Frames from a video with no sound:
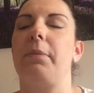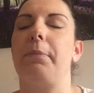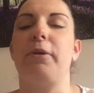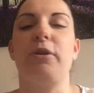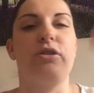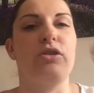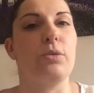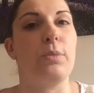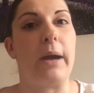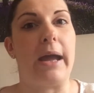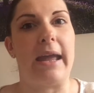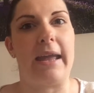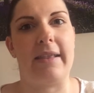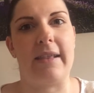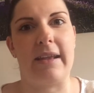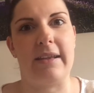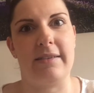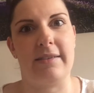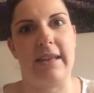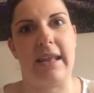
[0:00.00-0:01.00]
push away
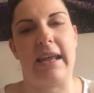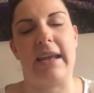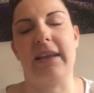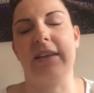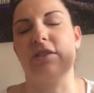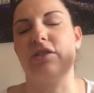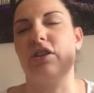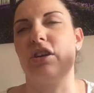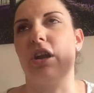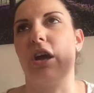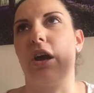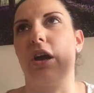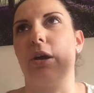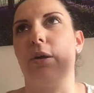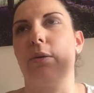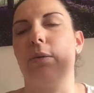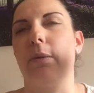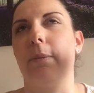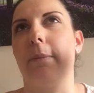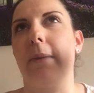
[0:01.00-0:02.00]
these things, you
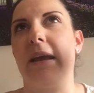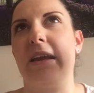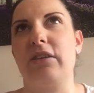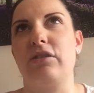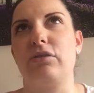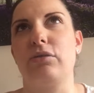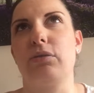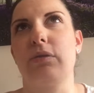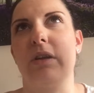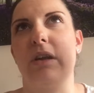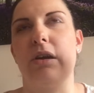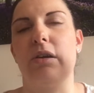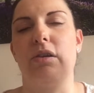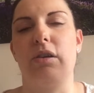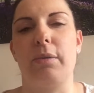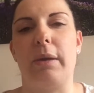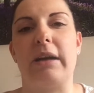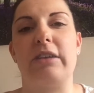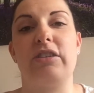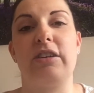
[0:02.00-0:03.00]
know, make sure that you
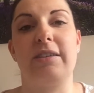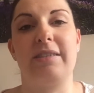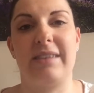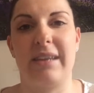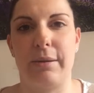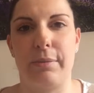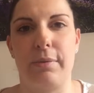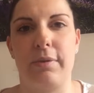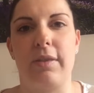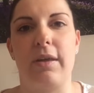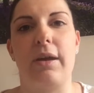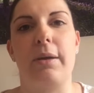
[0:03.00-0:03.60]
do actually sit with